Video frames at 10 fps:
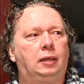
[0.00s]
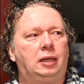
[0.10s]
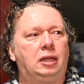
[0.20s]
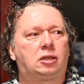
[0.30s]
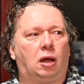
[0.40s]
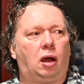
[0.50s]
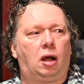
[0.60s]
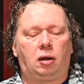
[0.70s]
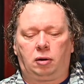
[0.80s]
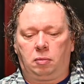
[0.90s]
These
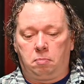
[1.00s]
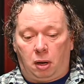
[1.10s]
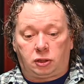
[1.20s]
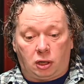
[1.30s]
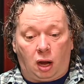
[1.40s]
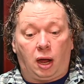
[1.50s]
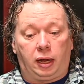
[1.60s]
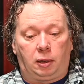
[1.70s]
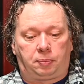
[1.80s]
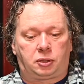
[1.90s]
are much
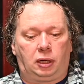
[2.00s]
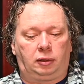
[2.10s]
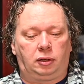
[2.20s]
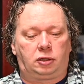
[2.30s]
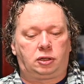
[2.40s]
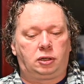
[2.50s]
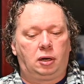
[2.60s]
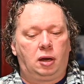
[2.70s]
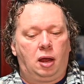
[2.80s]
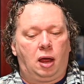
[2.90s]
higher percentage,
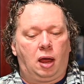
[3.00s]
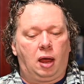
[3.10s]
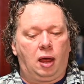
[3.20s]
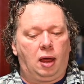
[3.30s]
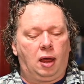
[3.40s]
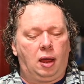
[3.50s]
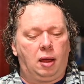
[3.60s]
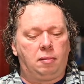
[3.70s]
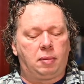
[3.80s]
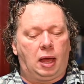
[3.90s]

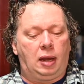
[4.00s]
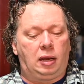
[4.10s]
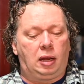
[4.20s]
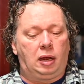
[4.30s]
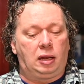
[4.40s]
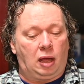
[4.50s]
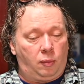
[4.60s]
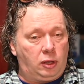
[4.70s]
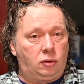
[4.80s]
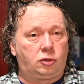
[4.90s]
and
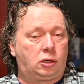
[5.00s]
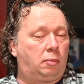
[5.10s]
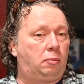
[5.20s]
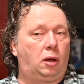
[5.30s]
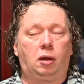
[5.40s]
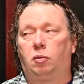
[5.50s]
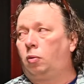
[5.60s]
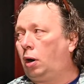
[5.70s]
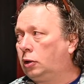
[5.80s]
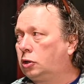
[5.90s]
we use them
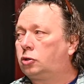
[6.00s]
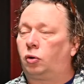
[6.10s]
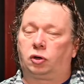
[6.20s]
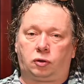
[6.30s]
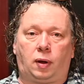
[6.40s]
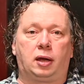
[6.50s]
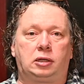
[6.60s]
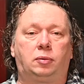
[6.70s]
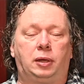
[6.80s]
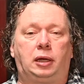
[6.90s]
once or
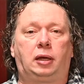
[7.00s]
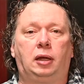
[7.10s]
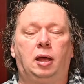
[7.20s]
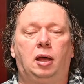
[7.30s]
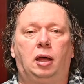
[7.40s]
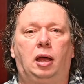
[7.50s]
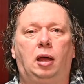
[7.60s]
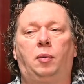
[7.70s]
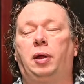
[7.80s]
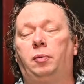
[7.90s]
twice a week
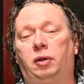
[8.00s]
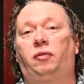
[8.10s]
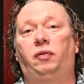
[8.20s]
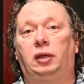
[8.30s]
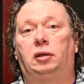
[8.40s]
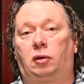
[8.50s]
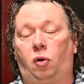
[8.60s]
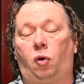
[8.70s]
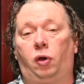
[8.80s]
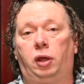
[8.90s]
when we feed the
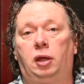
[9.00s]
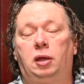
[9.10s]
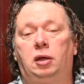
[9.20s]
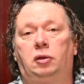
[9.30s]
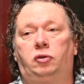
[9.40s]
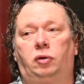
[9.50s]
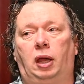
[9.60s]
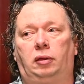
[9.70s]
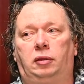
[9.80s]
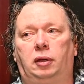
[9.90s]
koi to
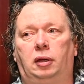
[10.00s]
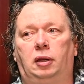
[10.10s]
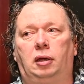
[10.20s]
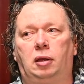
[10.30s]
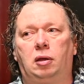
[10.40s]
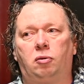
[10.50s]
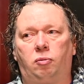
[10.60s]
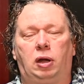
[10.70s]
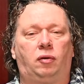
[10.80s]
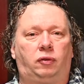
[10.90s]
get
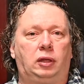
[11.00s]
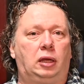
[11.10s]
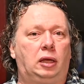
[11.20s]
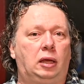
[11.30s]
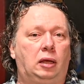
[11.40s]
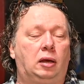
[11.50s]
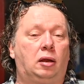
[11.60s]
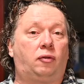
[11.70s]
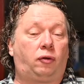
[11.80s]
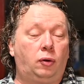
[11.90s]
rid of the
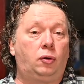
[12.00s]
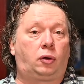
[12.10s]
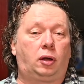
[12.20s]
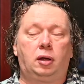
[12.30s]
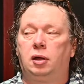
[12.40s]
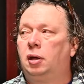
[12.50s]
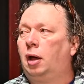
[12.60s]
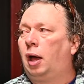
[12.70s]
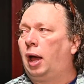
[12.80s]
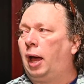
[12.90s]
fluke
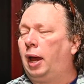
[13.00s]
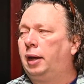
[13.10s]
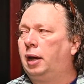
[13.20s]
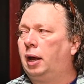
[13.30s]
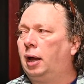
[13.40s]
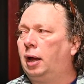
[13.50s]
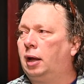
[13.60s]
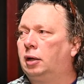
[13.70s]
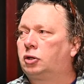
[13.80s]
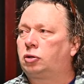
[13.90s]
and
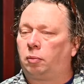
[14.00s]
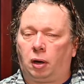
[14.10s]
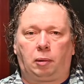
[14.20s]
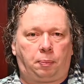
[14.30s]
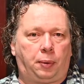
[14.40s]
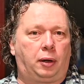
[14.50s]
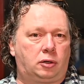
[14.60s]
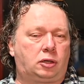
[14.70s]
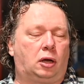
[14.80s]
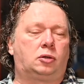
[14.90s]
some other
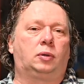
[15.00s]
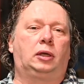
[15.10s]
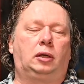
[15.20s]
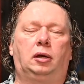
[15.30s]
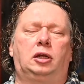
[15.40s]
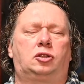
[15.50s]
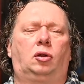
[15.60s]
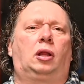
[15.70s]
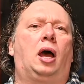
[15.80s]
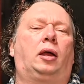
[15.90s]
parasites. It's
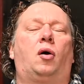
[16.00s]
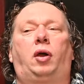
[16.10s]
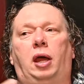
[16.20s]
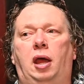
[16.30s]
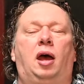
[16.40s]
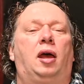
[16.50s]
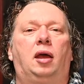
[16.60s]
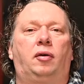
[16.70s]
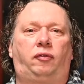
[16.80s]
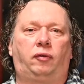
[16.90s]
not like, okay, I
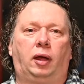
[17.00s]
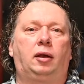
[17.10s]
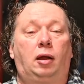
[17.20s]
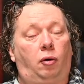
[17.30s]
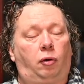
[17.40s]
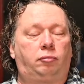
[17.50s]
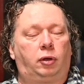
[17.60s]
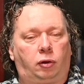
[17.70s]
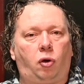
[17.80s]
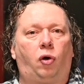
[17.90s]
have, or
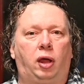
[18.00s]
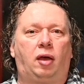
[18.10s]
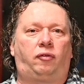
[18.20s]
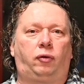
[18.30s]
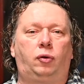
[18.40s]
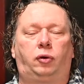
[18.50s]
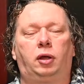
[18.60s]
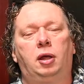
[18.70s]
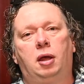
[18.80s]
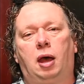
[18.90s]
the koi have fluke,
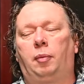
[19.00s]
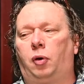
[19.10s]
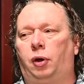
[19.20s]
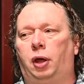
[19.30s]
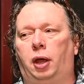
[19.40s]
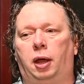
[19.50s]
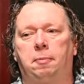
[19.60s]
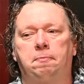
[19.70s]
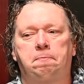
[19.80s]
I'm gonna